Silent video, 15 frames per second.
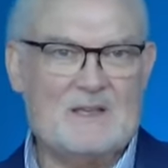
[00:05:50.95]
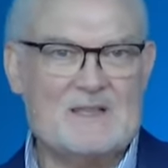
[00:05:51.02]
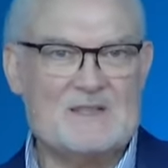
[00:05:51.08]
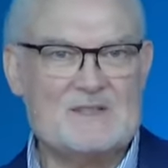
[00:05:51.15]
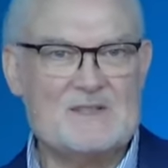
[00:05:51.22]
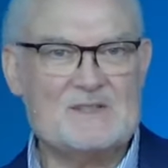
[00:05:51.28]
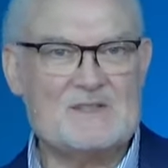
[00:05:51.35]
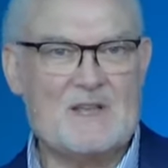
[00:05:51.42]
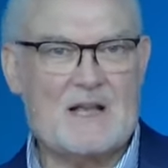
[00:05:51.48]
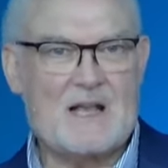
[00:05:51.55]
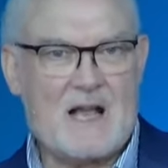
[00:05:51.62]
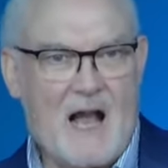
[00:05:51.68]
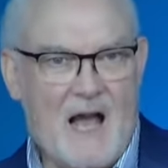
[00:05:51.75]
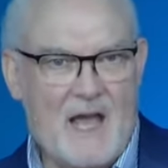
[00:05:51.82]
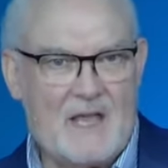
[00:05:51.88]
This is the
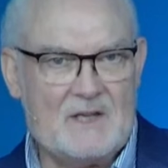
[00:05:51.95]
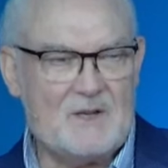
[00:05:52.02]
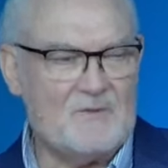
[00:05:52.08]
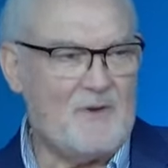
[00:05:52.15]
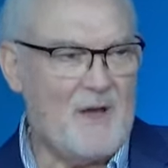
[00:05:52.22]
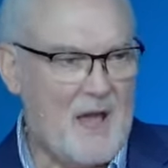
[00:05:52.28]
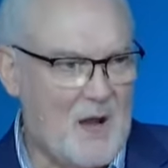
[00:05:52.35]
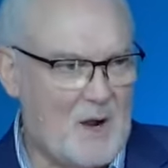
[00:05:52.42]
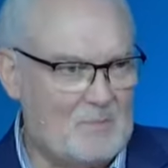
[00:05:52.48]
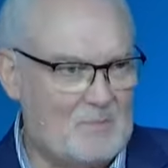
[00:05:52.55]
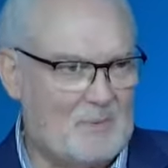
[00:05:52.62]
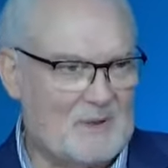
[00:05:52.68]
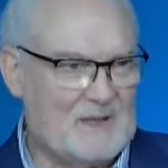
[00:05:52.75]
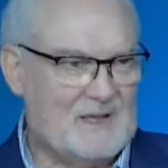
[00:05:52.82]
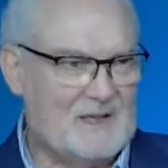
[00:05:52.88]
kind of
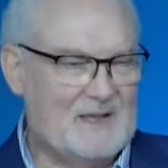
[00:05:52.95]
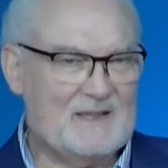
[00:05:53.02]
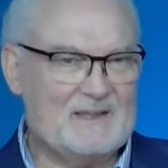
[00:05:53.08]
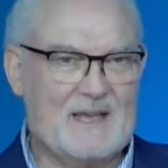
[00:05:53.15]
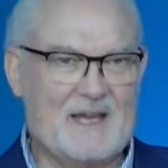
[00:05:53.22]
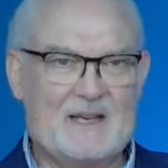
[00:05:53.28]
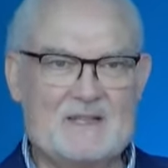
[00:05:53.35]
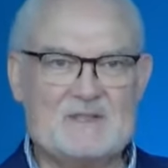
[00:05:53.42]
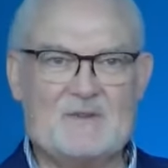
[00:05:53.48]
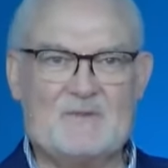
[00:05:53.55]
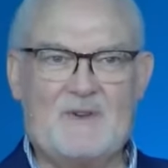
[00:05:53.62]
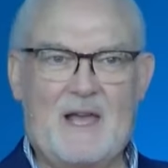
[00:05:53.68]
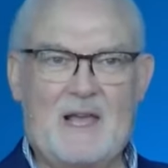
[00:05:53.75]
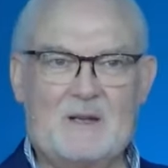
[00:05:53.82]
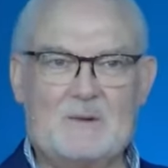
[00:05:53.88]
help that is
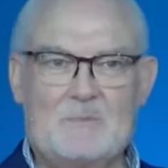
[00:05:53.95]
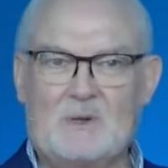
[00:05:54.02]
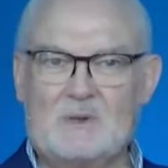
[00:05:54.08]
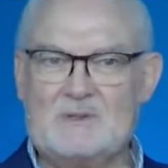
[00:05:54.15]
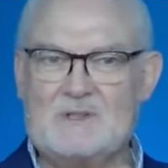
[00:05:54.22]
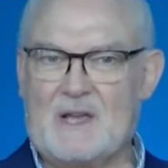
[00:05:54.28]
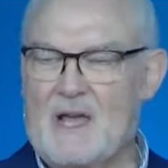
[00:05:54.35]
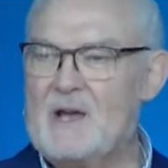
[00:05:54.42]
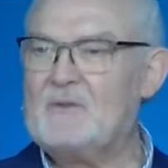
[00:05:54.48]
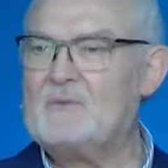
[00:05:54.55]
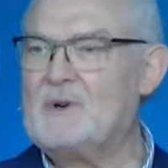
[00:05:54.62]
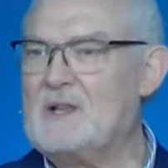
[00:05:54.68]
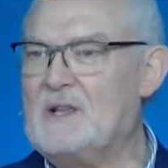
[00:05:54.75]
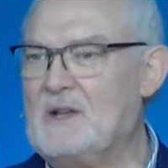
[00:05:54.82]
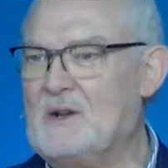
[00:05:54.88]
available to
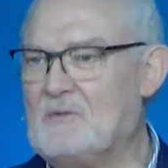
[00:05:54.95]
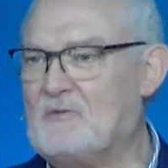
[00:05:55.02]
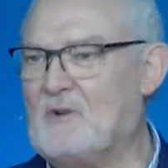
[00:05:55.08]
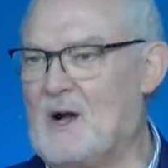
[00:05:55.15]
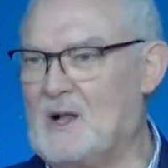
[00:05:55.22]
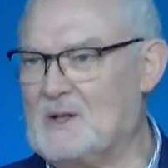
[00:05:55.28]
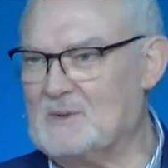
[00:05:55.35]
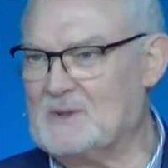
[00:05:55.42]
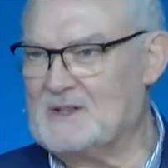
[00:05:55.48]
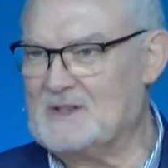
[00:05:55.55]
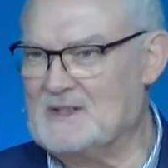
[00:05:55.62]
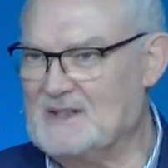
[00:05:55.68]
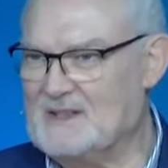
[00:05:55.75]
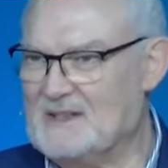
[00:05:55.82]
every follower